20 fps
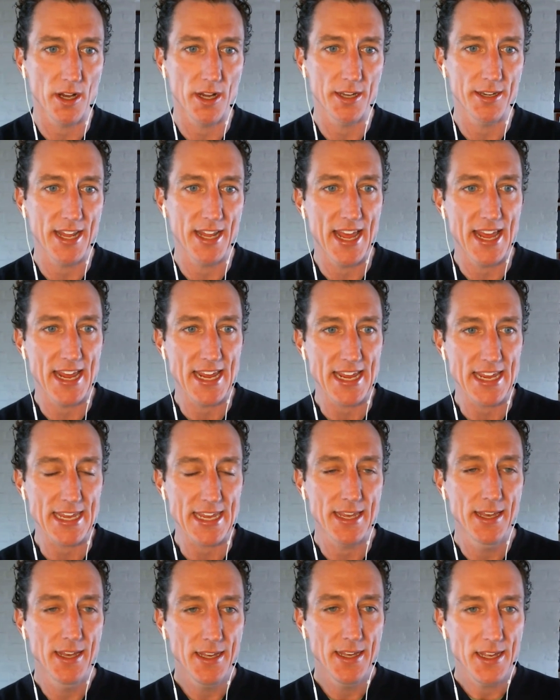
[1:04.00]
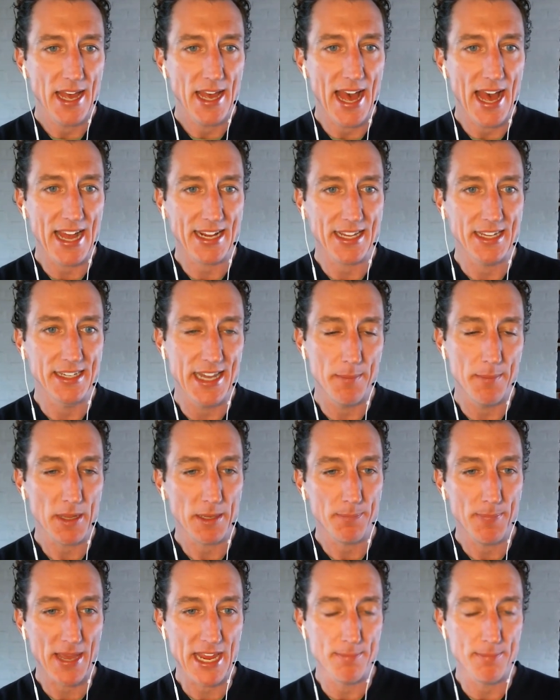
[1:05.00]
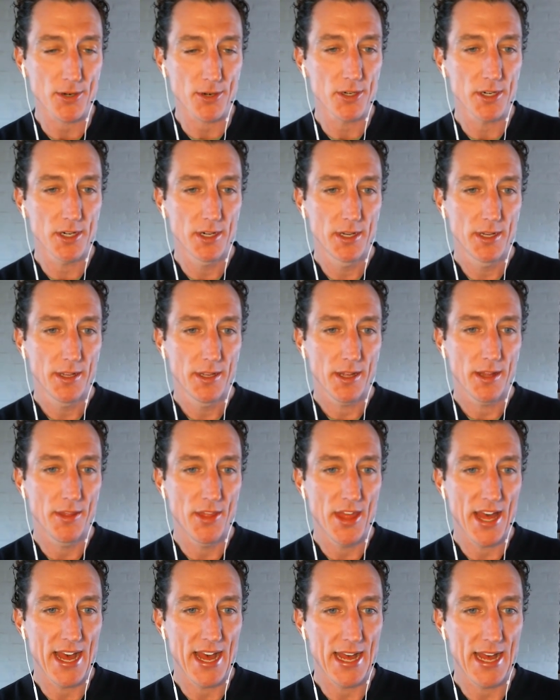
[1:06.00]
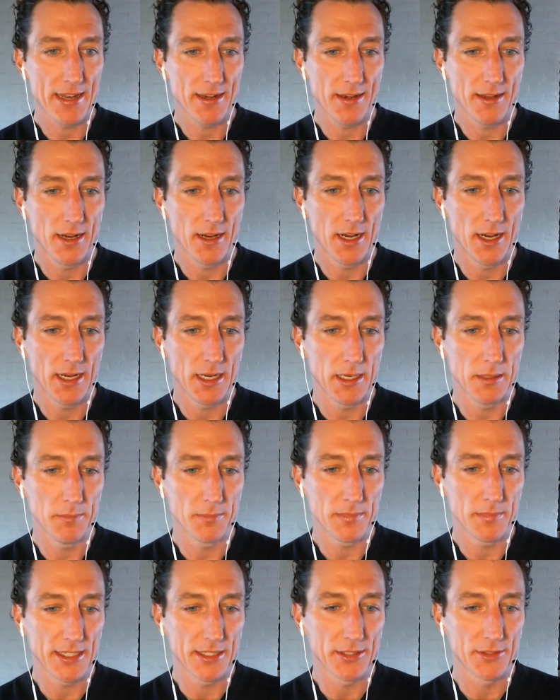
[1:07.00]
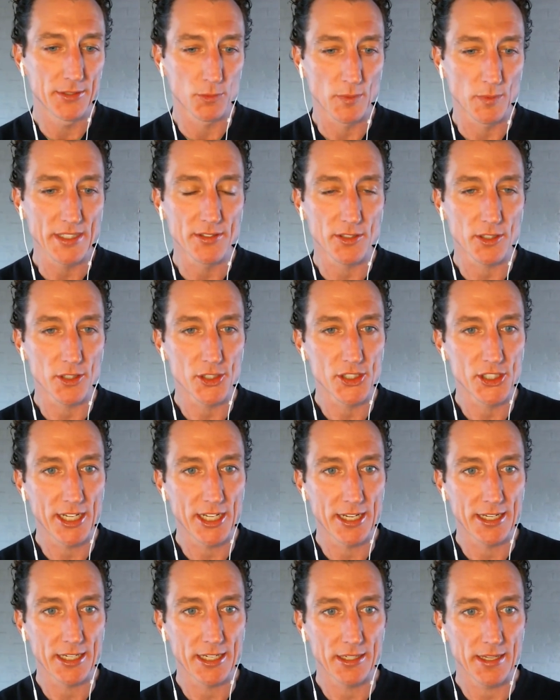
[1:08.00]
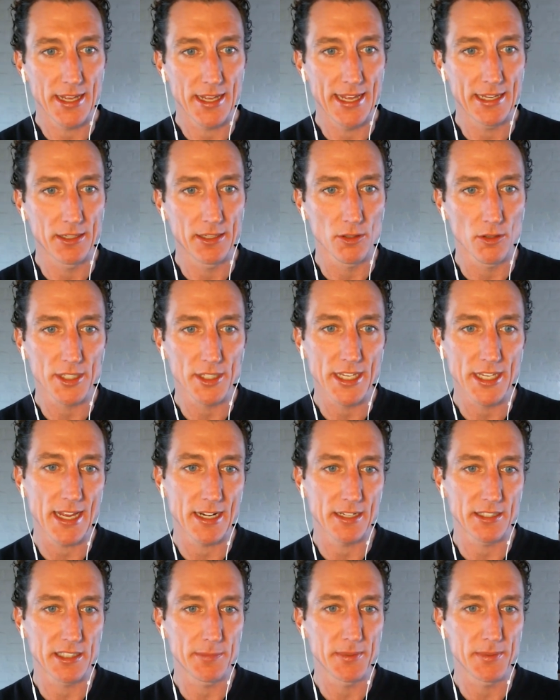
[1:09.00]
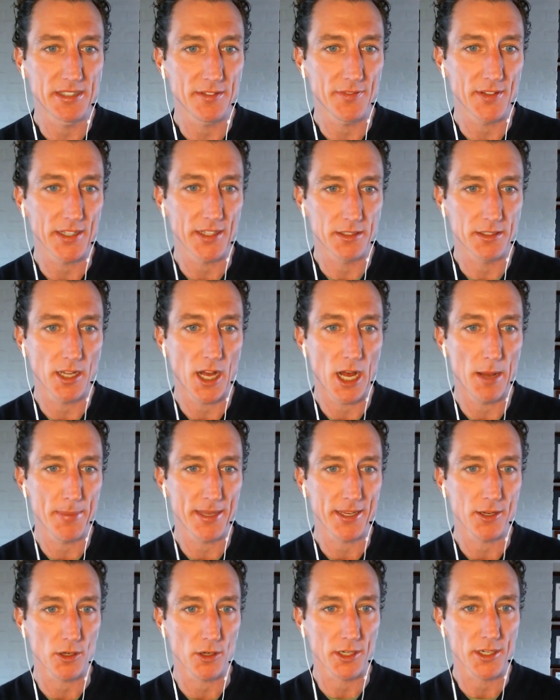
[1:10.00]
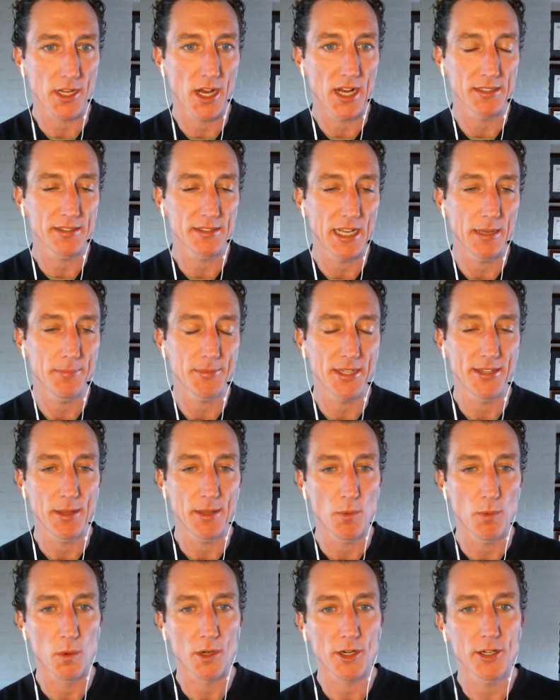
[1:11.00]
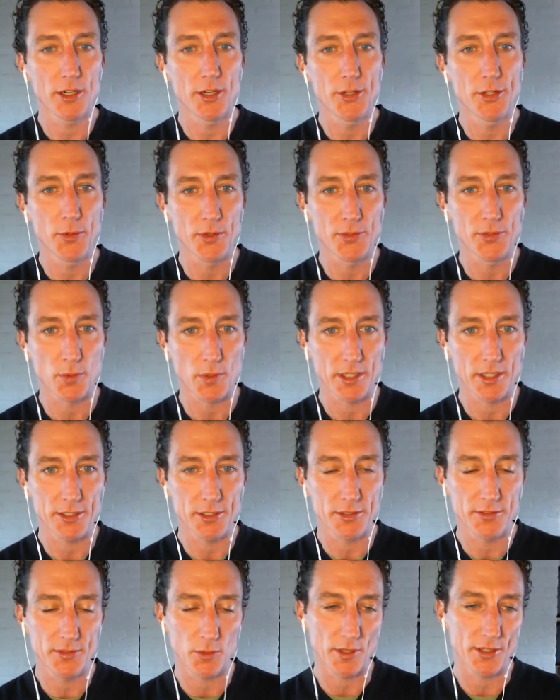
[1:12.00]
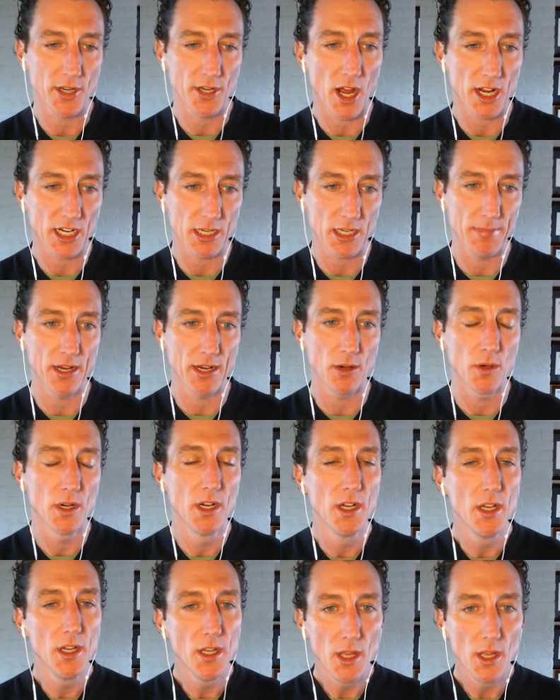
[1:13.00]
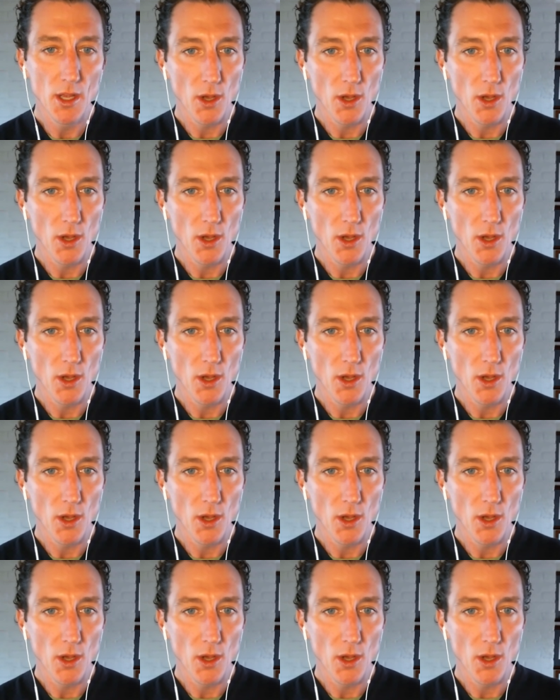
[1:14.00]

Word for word: on a academic paper that um, is researching and looking at a specific topic or concept. And then what we're gonna do is we're gonna sort of talk about